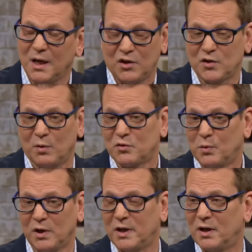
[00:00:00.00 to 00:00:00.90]
So it was
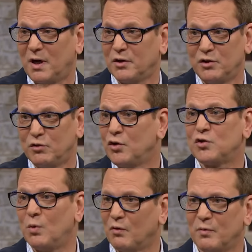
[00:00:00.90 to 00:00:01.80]
really
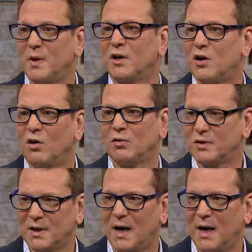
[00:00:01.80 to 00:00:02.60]
unusual for me to call to